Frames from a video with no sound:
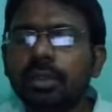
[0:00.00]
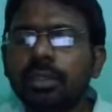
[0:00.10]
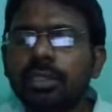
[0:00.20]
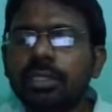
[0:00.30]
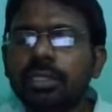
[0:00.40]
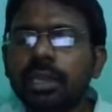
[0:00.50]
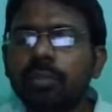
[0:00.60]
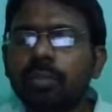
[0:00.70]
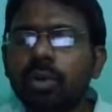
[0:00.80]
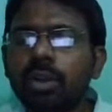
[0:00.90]
This is the
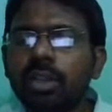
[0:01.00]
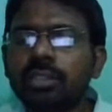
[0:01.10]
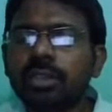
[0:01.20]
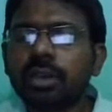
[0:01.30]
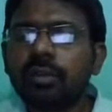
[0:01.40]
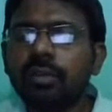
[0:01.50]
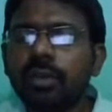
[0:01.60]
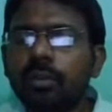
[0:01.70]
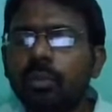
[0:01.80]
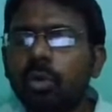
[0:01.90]
importance of
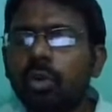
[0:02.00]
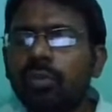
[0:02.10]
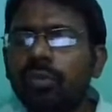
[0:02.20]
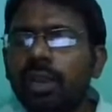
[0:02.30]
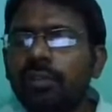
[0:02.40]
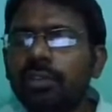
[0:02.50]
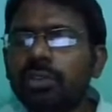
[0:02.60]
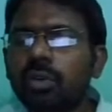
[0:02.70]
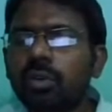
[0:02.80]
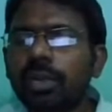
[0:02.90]
Brookfield
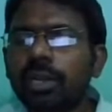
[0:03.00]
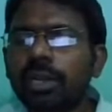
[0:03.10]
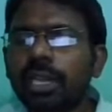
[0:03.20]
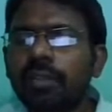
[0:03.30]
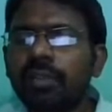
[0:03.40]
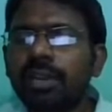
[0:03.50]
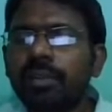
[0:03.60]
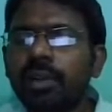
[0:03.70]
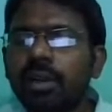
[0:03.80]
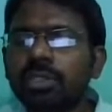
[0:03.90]
viscometer. Even it
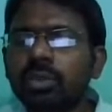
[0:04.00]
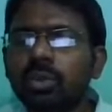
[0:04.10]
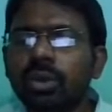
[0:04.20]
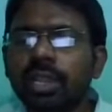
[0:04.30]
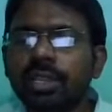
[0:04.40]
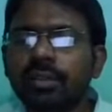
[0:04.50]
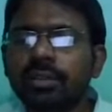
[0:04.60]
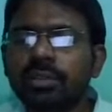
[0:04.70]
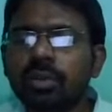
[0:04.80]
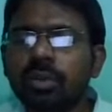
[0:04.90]
belongs to rotational
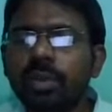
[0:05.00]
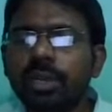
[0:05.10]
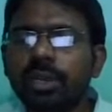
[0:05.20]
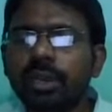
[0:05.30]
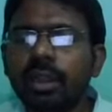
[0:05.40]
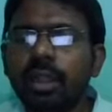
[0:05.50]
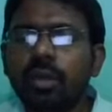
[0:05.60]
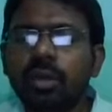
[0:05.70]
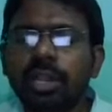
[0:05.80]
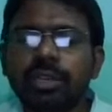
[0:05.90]
viscometer.
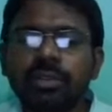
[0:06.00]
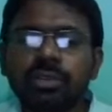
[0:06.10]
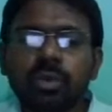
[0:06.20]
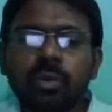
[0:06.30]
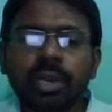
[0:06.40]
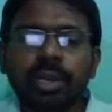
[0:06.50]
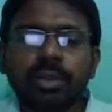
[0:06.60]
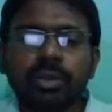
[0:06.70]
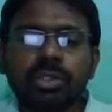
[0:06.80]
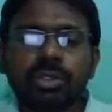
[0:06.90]
Rotational viscometer
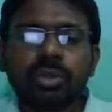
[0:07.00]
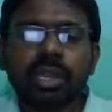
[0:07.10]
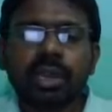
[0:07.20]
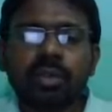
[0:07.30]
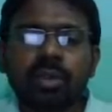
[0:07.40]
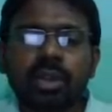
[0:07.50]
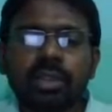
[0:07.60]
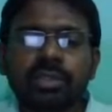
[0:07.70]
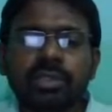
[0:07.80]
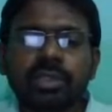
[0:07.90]
used to calculate
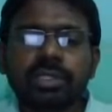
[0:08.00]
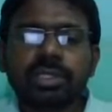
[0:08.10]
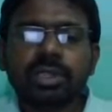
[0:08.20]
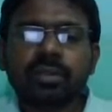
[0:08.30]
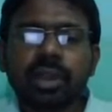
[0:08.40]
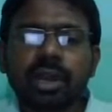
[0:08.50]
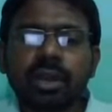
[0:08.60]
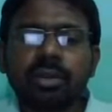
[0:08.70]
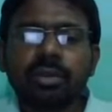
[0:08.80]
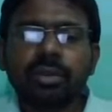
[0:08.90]
the viscosity of
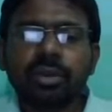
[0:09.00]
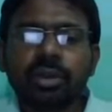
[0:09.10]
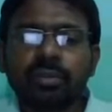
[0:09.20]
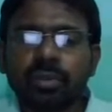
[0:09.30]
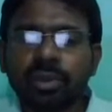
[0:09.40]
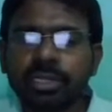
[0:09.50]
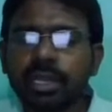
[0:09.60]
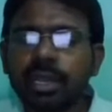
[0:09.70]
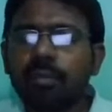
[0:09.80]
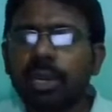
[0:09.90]
non-Newtonian fluids,
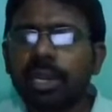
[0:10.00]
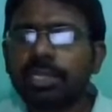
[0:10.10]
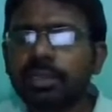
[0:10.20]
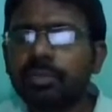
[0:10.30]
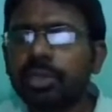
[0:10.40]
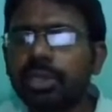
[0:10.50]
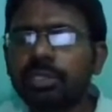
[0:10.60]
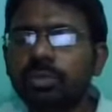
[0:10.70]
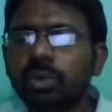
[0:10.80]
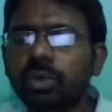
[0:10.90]
but exception
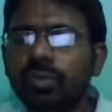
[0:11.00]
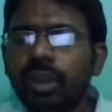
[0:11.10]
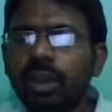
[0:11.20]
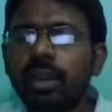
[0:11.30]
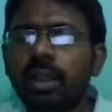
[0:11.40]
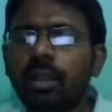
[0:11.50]
is Brookfield.